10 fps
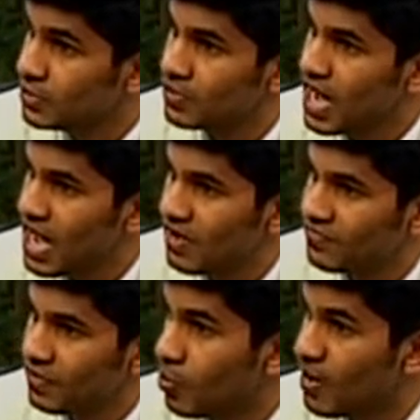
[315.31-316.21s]
they don't
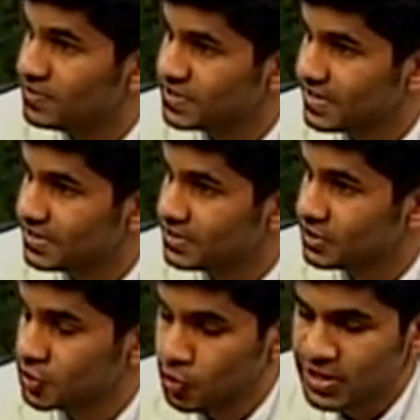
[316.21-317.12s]
have a website.
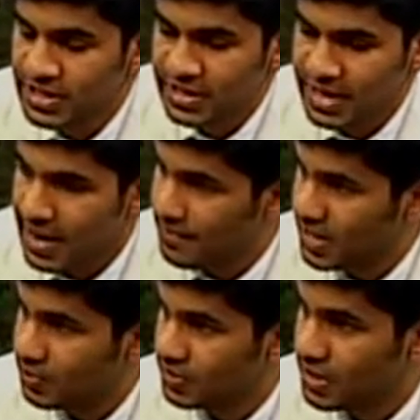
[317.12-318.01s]
So we did a
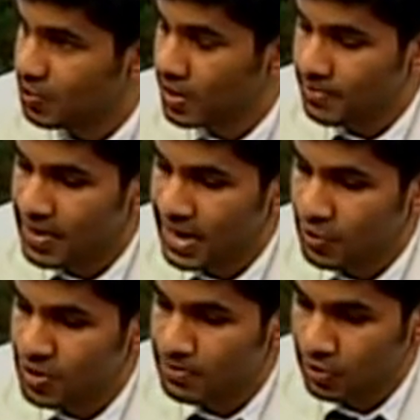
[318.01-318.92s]
campaign with them whereby
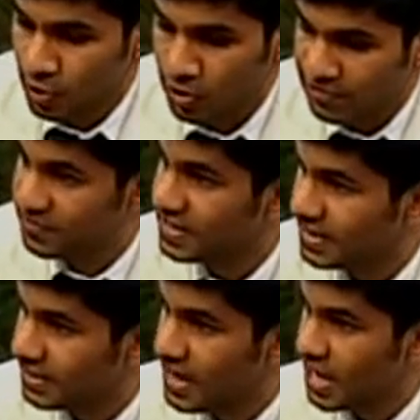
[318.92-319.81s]
we put all of
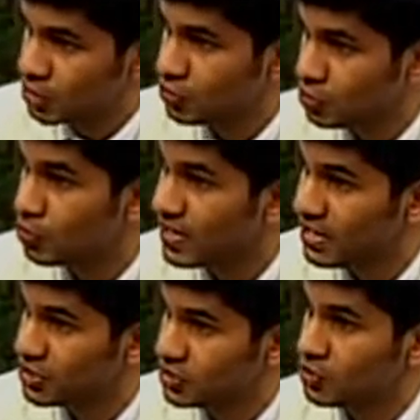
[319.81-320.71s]
their actual
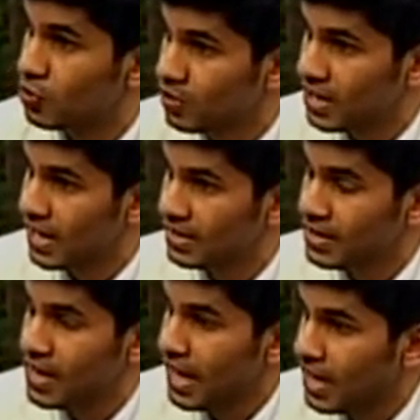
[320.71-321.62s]
locations online
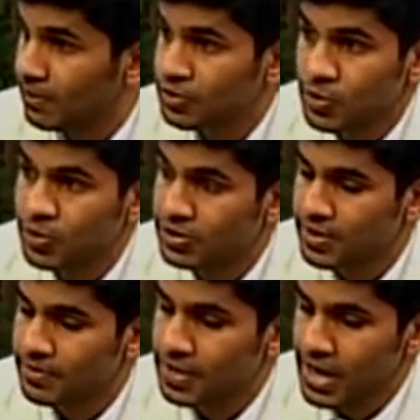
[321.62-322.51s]
and help promote
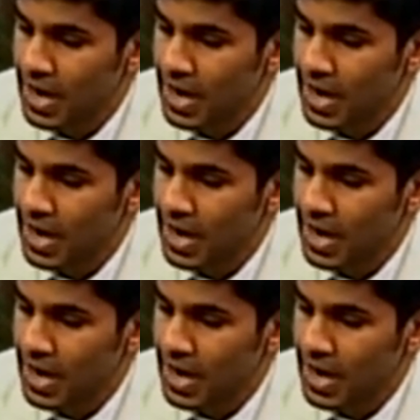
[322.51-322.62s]
them.